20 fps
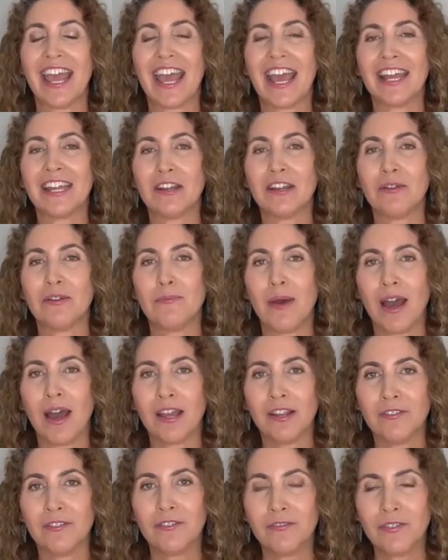and in
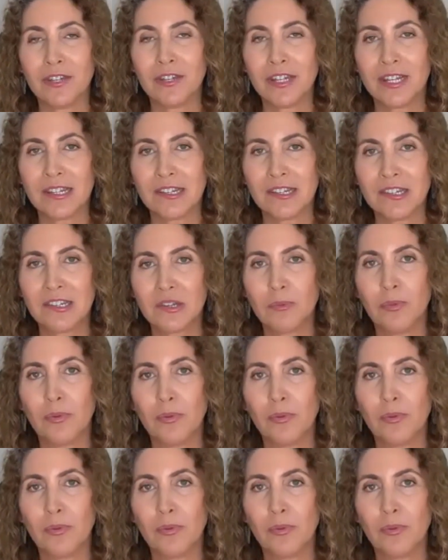mindfulness to